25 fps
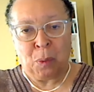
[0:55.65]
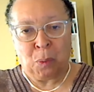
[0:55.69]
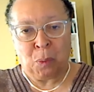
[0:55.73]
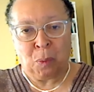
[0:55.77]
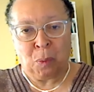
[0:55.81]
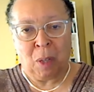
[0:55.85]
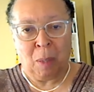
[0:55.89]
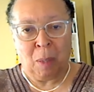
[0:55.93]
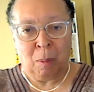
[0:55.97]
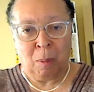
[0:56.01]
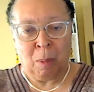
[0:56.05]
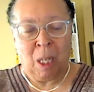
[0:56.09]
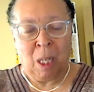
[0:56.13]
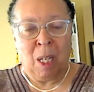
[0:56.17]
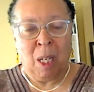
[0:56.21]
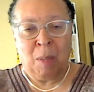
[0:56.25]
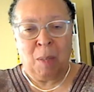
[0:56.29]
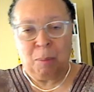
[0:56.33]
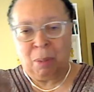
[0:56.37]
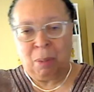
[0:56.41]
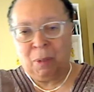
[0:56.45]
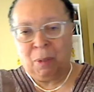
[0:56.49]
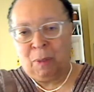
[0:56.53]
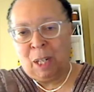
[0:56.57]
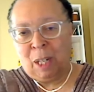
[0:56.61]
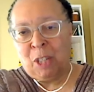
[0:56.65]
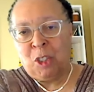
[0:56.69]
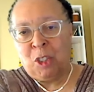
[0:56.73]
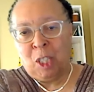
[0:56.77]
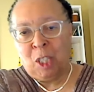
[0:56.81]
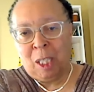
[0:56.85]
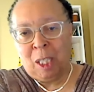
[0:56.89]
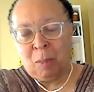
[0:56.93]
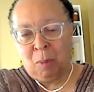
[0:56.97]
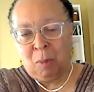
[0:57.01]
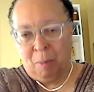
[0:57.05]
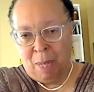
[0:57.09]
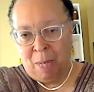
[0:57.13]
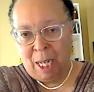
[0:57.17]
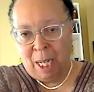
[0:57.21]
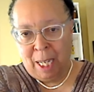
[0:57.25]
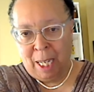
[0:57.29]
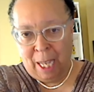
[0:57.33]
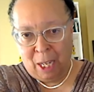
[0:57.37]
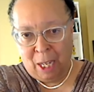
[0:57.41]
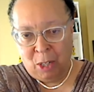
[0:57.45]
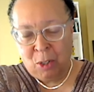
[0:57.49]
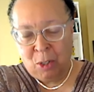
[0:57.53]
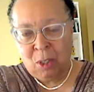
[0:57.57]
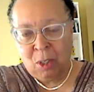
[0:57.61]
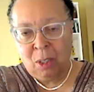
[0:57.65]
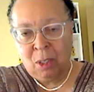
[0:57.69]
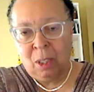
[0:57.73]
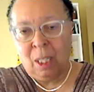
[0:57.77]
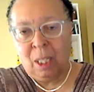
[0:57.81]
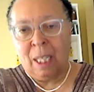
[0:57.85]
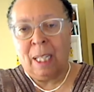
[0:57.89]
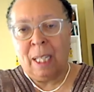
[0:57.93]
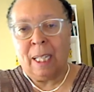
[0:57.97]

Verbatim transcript: from prevention and remediation